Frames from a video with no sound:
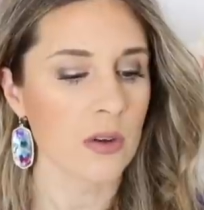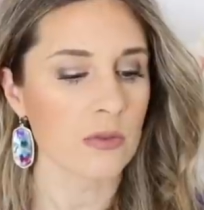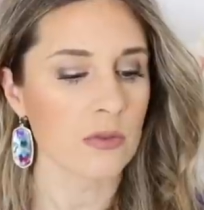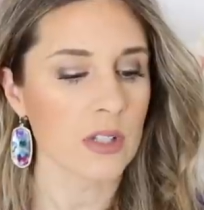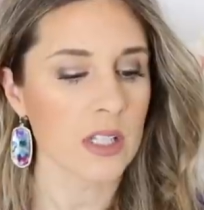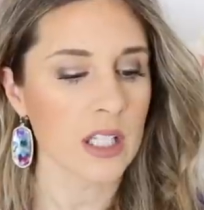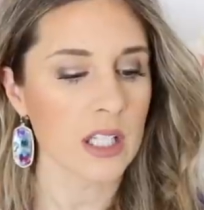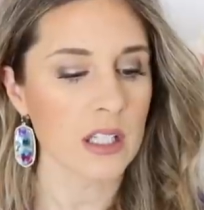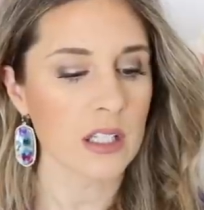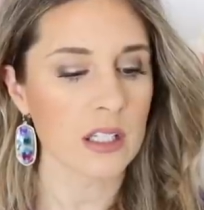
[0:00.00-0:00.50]

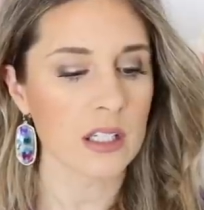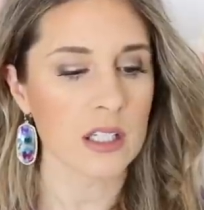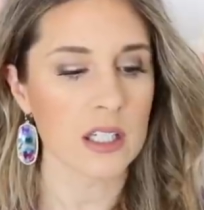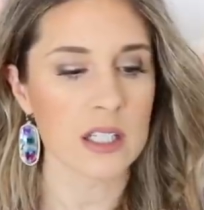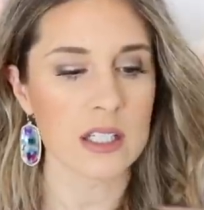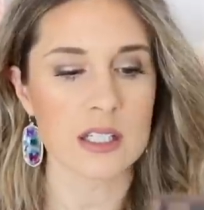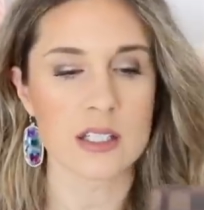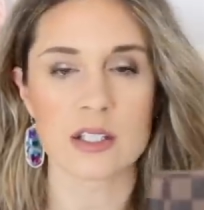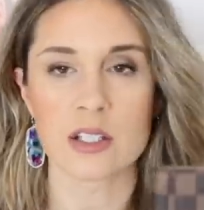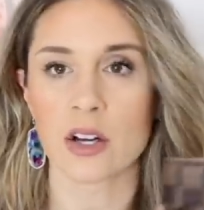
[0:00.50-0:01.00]
really good
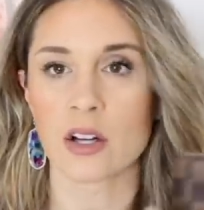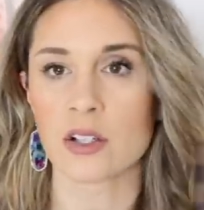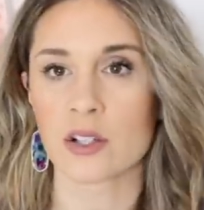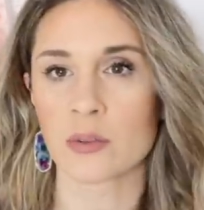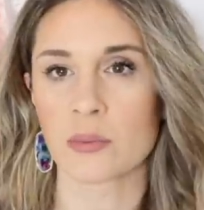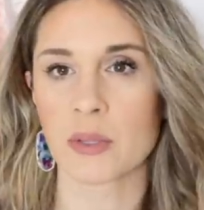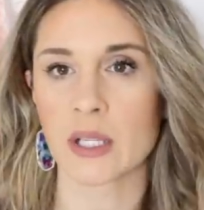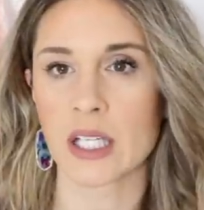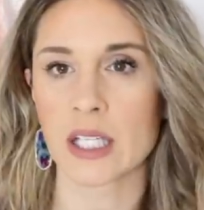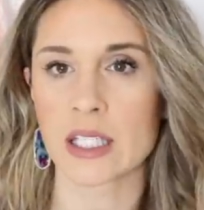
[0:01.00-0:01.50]

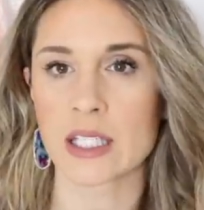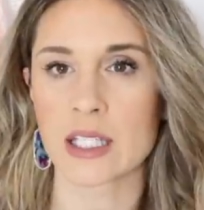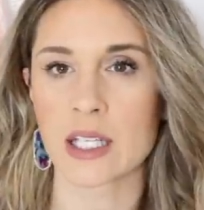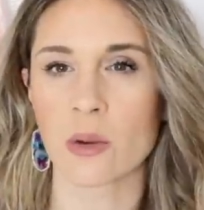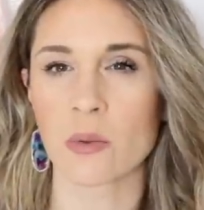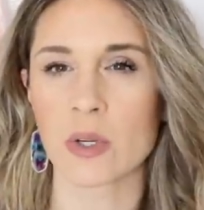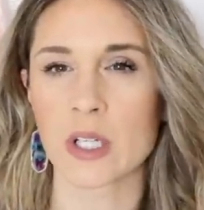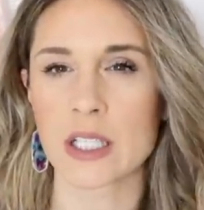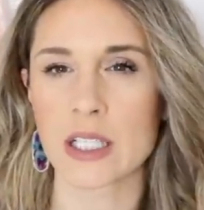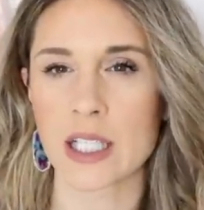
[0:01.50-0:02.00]
starter piece I
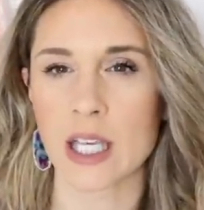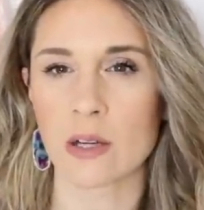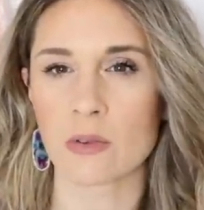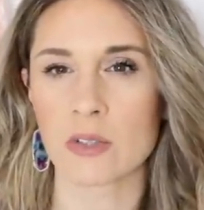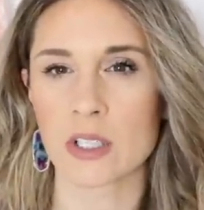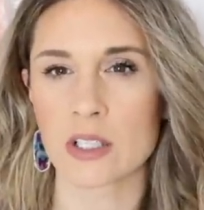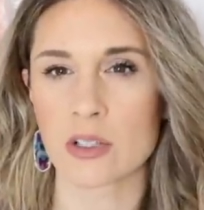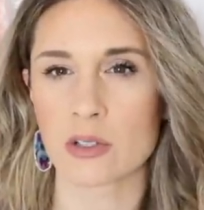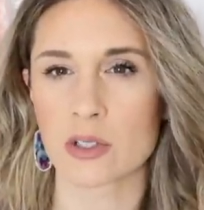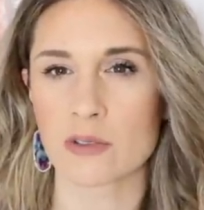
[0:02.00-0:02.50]
want to say it
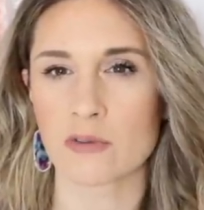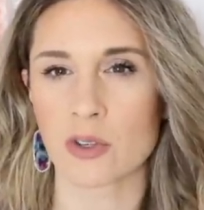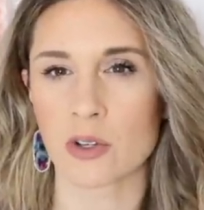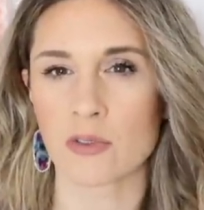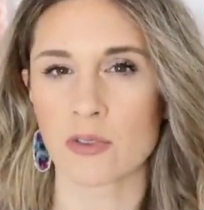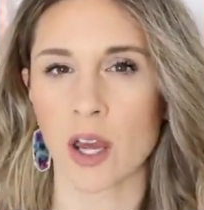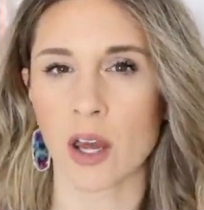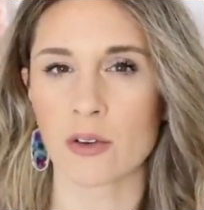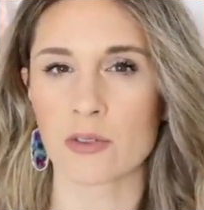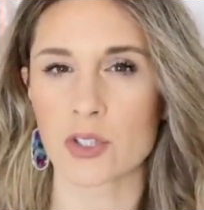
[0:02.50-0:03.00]
retails for
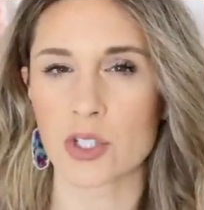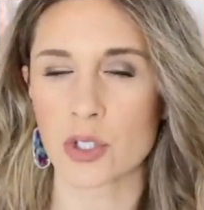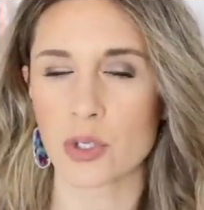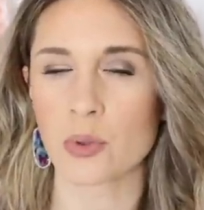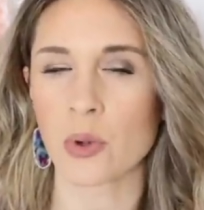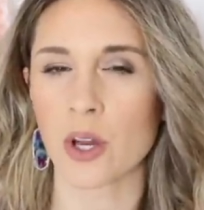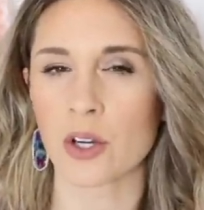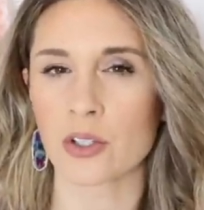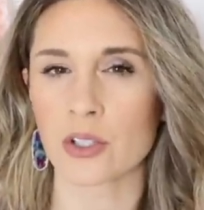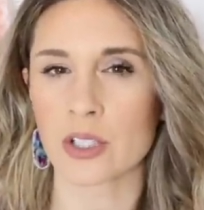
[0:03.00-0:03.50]
around
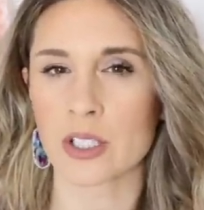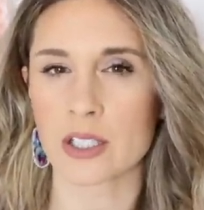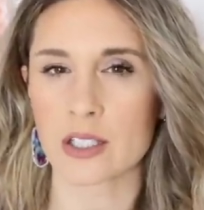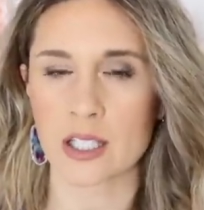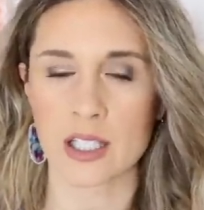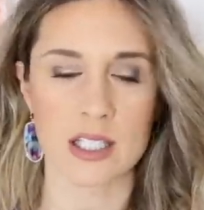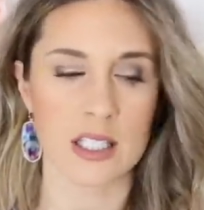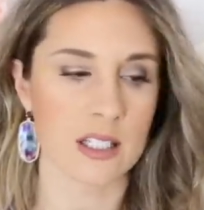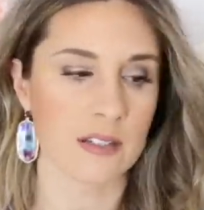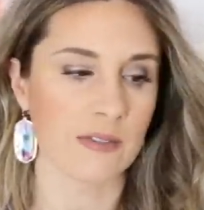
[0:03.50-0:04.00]

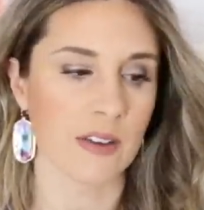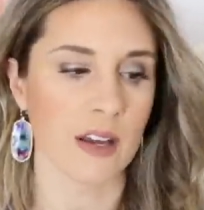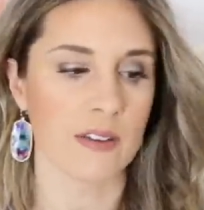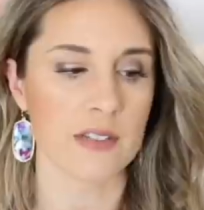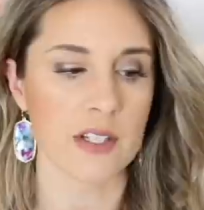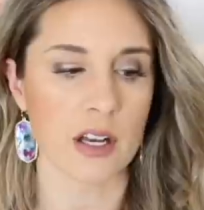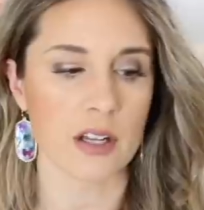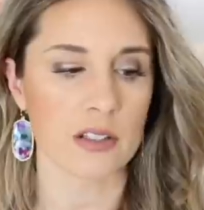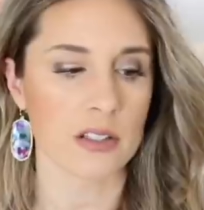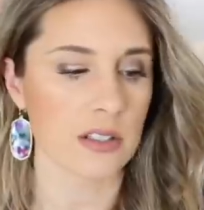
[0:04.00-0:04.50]

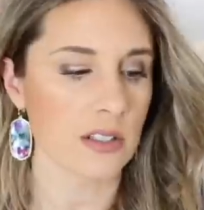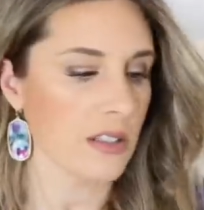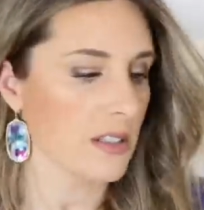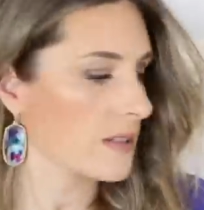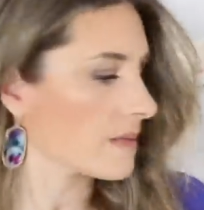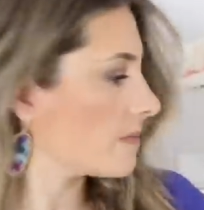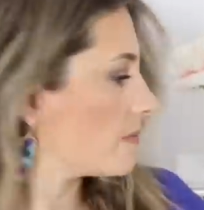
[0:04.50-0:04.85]
$265.